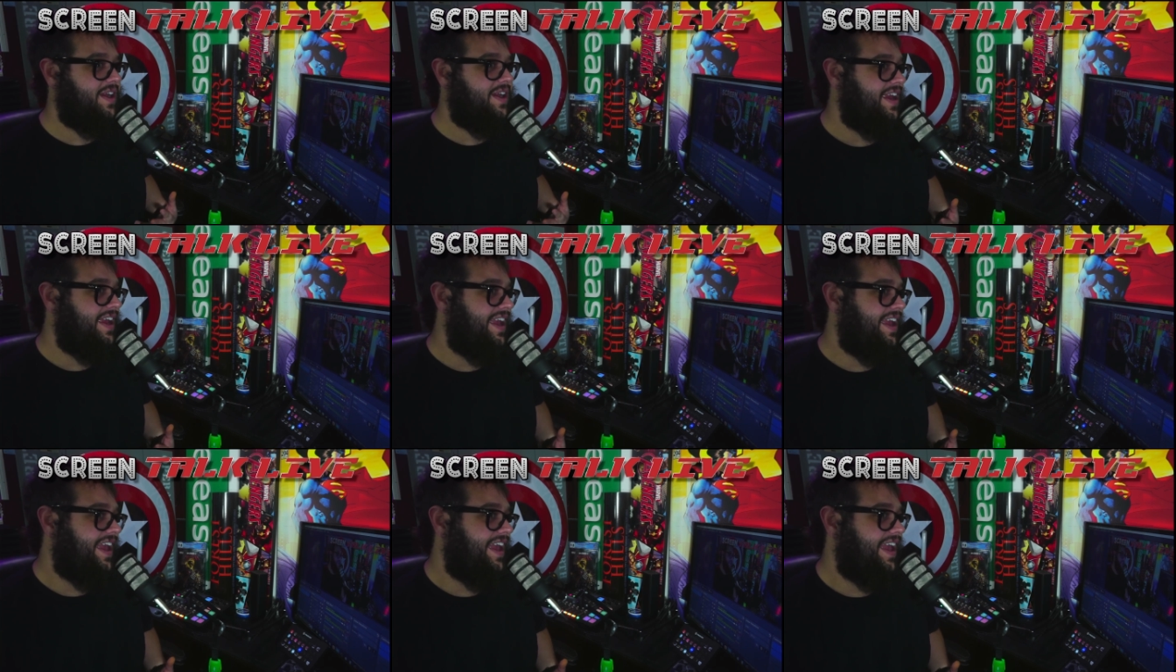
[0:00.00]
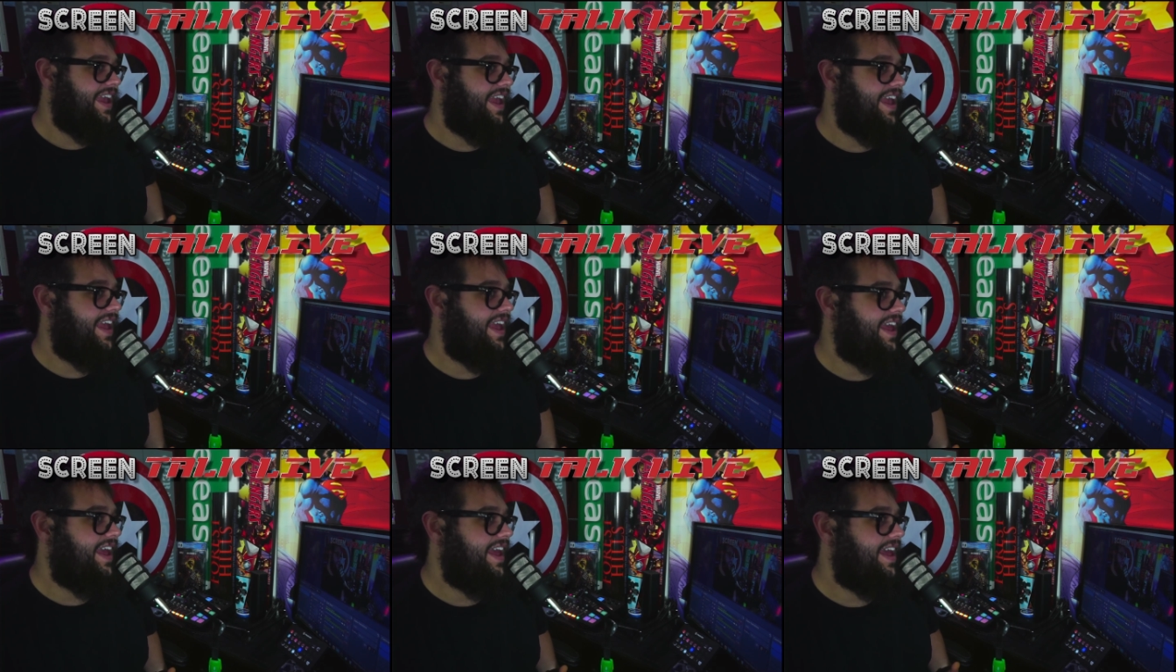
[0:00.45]

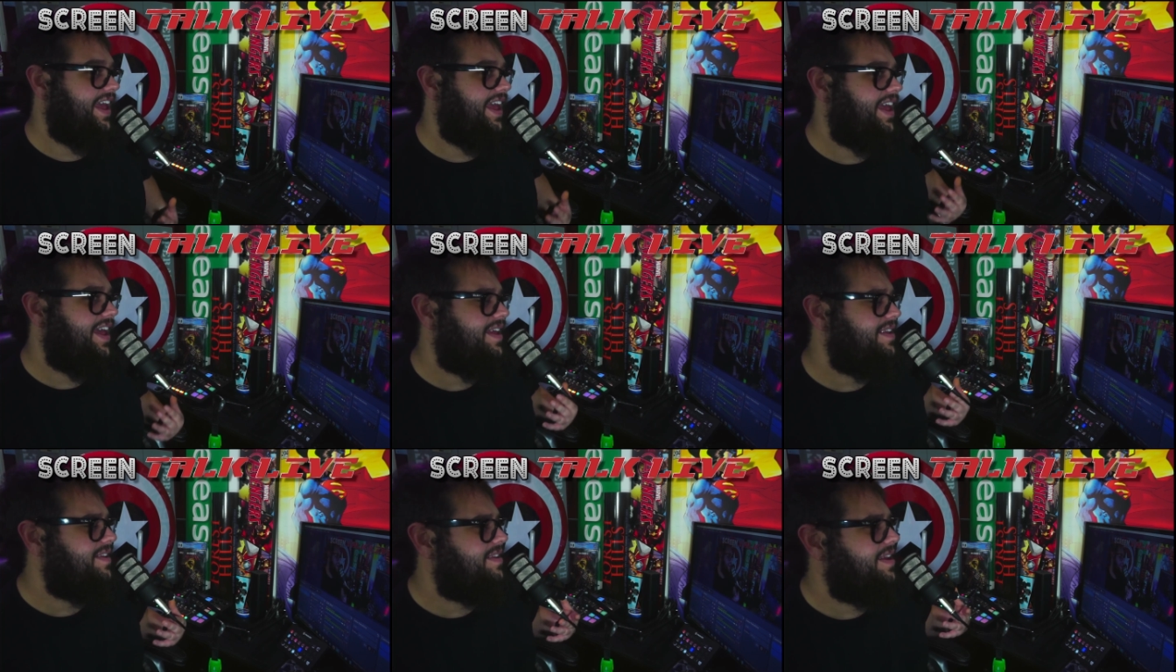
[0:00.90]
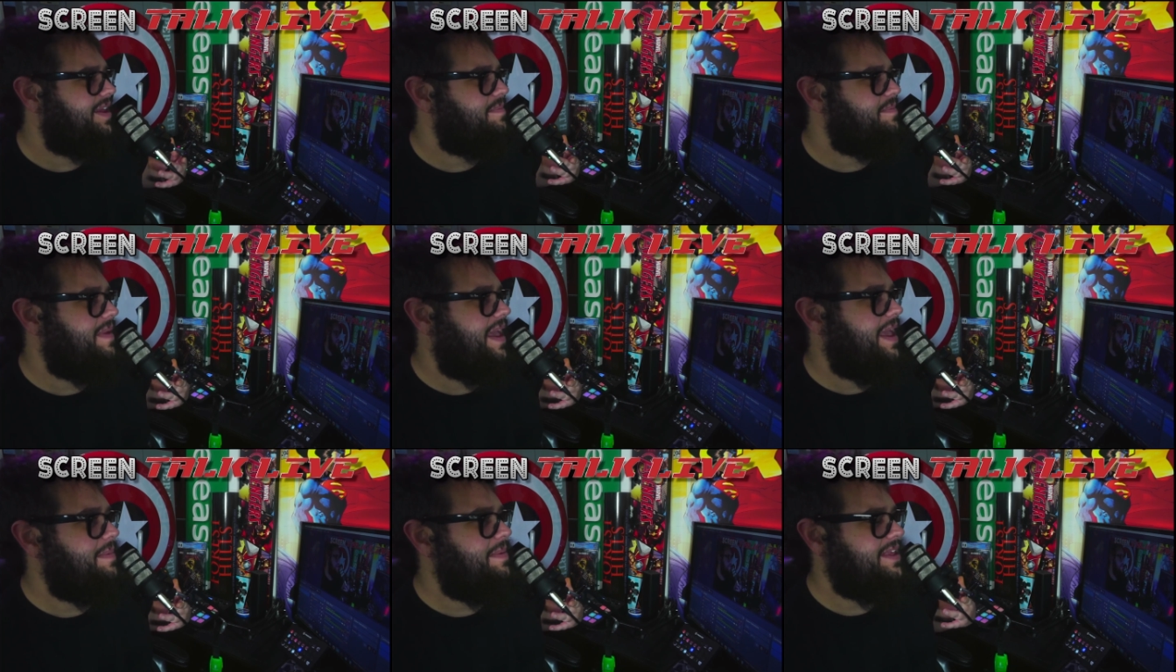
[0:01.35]
longer. Uh,
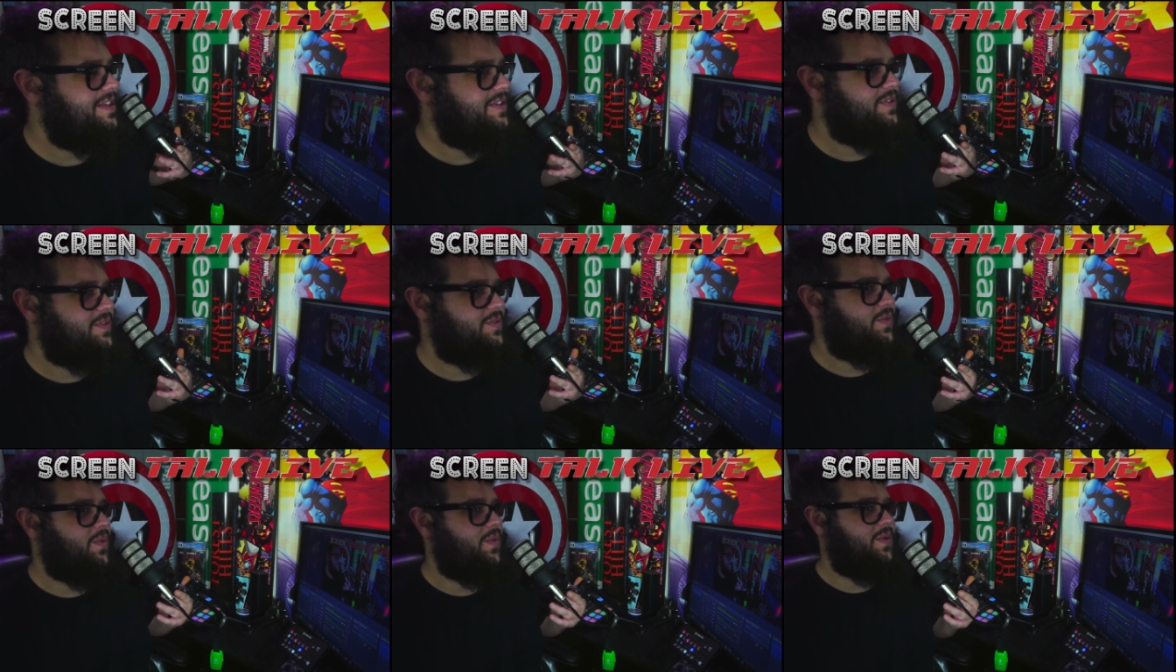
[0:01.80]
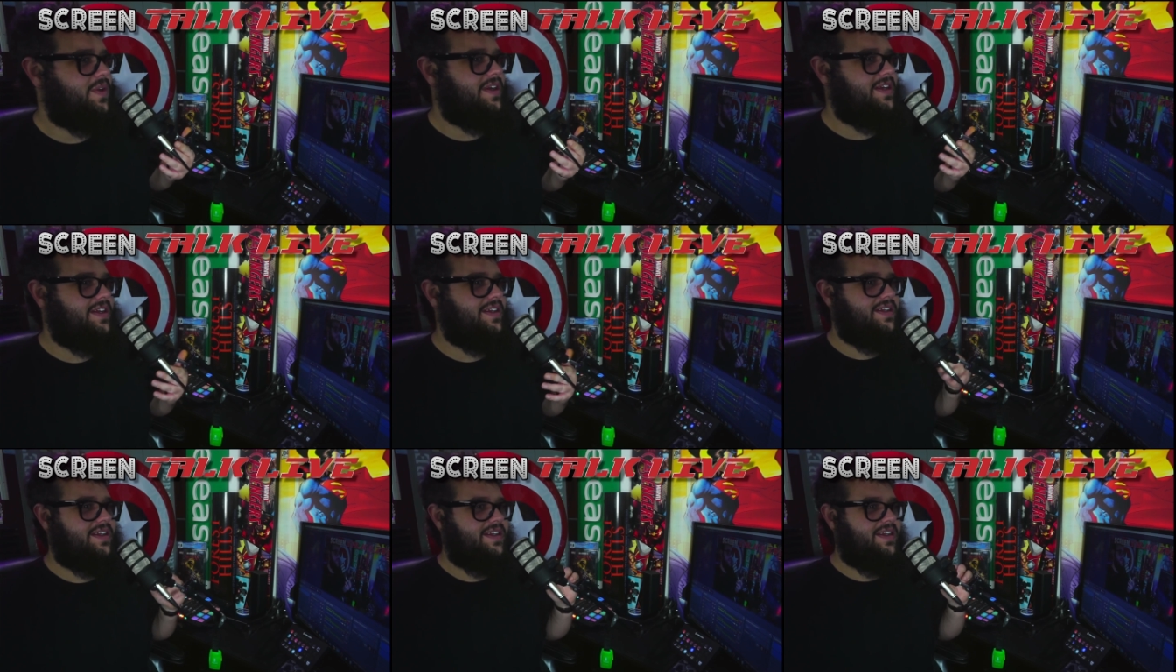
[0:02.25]
maybe with
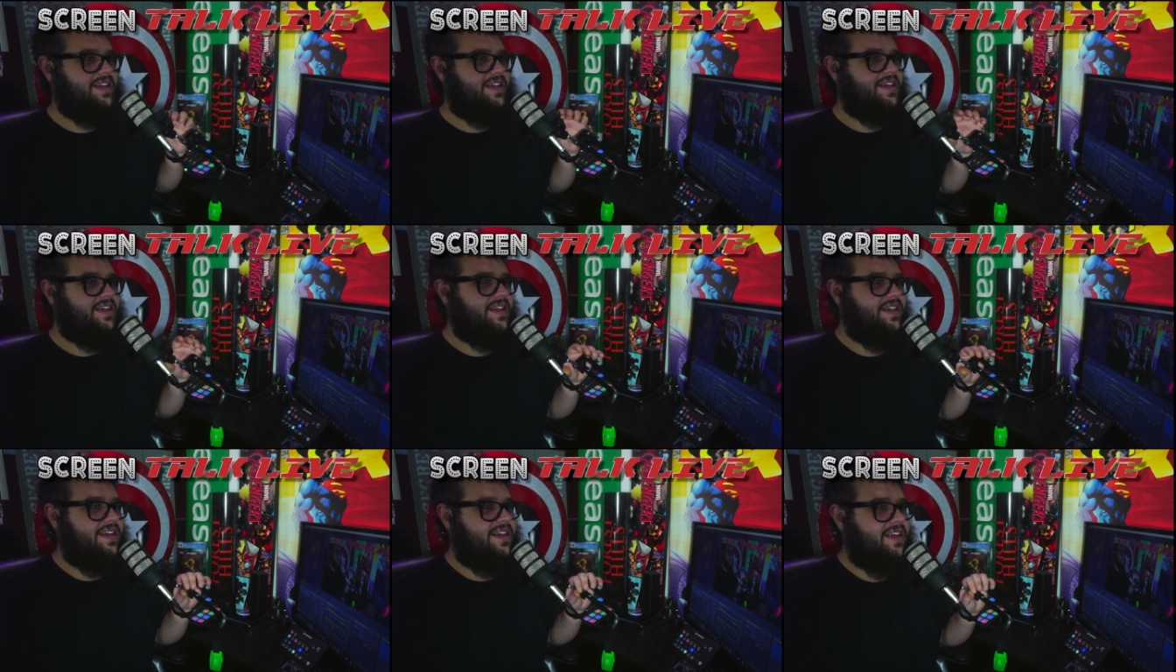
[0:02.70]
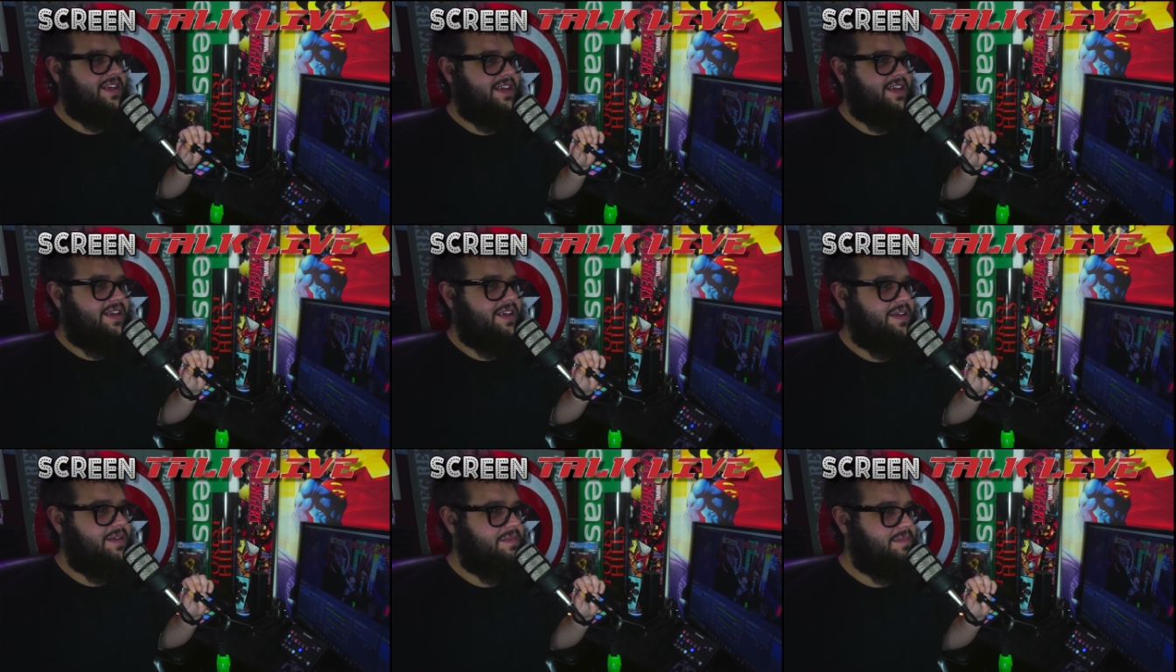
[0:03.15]
like Alicia
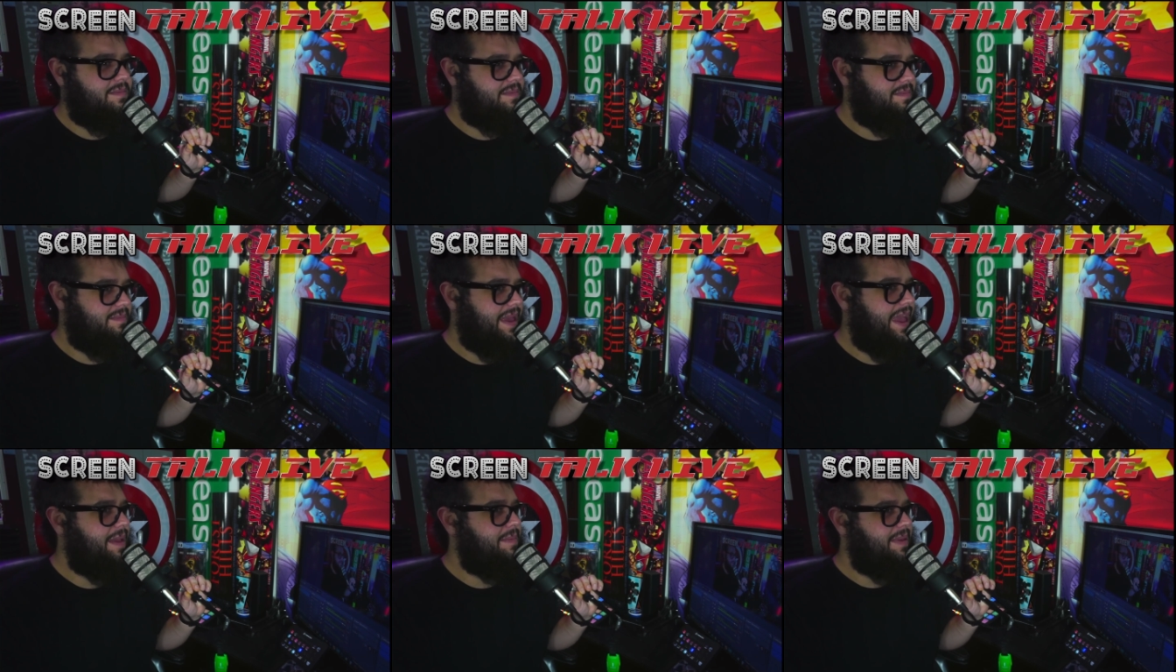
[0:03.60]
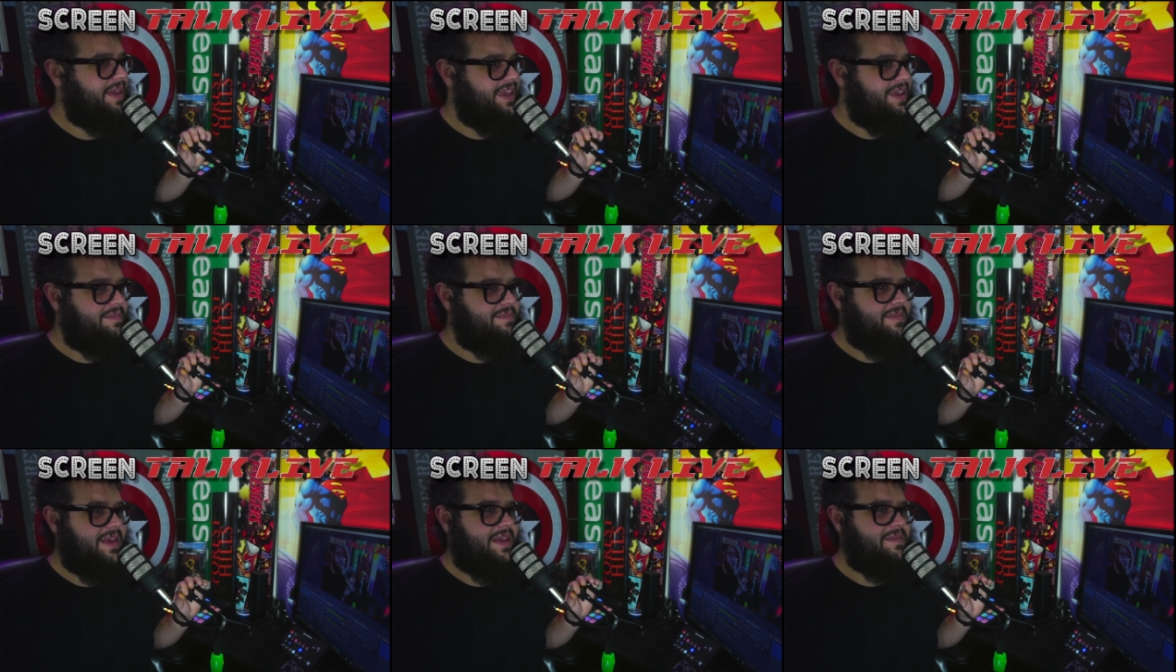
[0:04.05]
Vikander. Maybe
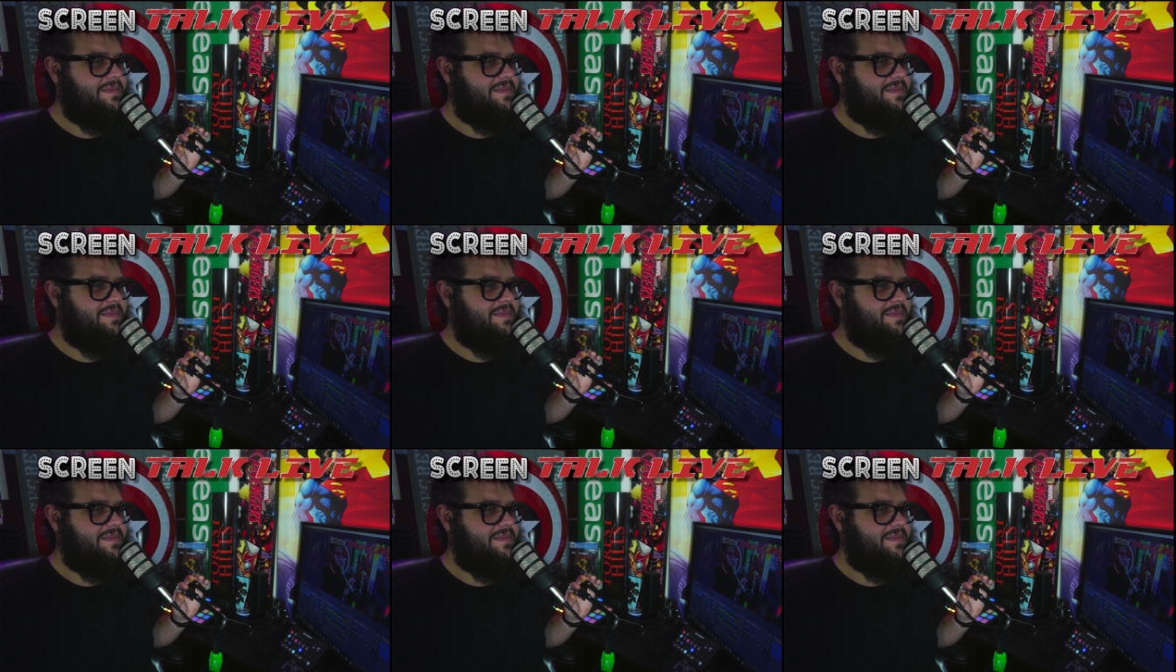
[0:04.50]
whatever, yeah.